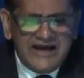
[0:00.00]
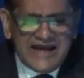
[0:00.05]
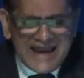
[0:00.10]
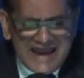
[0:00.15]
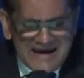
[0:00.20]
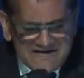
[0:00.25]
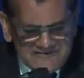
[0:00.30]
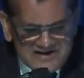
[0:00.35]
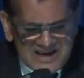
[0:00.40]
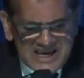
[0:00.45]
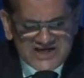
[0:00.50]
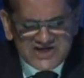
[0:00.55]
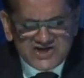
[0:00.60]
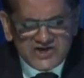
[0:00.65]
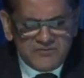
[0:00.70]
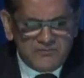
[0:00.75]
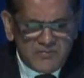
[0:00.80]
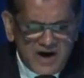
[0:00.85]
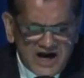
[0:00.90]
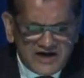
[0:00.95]

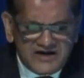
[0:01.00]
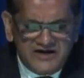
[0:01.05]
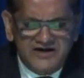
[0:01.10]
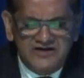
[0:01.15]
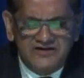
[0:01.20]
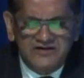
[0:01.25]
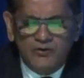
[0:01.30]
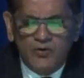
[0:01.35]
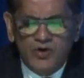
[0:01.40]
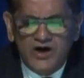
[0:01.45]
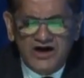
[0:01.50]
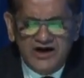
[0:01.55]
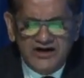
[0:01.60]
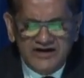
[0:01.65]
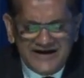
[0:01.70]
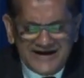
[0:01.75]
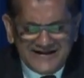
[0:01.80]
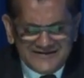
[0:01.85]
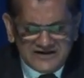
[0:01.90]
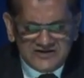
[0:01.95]
aviation market in the
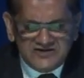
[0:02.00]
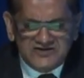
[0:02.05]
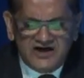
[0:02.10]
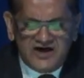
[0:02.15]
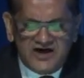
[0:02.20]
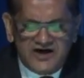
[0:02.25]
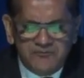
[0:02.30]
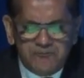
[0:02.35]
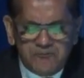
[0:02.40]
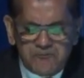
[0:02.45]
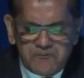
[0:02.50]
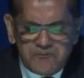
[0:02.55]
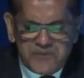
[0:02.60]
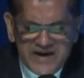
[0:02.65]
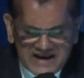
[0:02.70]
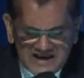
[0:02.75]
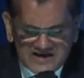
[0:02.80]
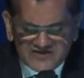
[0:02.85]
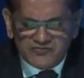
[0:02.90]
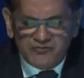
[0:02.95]
world and the 3rd
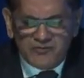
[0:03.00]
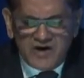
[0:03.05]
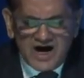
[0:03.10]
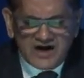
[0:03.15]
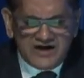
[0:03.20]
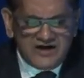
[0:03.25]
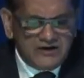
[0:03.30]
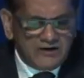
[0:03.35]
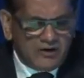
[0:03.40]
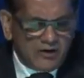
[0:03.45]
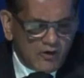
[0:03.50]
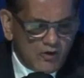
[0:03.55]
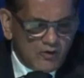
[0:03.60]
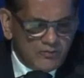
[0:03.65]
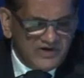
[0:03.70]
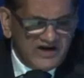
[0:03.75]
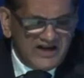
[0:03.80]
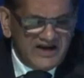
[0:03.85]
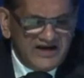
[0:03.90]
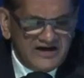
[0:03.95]
biggest market
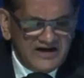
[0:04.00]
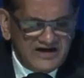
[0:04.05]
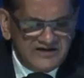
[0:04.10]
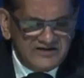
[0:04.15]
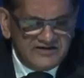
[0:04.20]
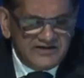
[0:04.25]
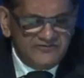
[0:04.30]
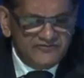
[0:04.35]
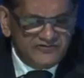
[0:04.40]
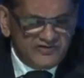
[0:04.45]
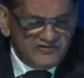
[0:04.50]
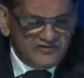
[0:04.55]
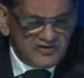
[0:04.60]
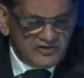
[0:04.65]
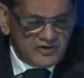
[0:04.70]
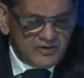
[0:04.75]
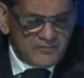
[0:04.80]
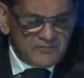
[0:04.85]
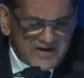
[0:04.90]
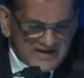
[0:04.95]
globally in terms of the
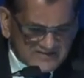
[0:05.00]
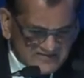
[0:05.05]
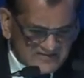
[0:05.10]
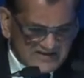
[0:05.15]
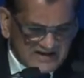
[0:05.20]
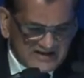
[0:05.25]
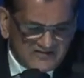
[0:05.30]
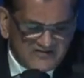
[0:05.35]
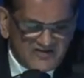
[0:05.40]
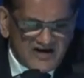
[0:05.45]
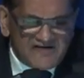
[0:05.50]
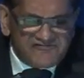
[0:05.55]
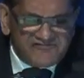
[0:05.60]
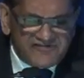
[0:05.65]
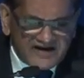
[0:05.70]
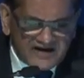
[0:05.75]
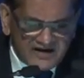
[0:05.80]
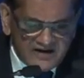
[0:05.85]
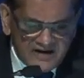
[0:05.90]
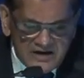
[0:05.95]
domestic
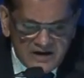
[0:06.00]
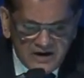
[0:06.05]
traffic,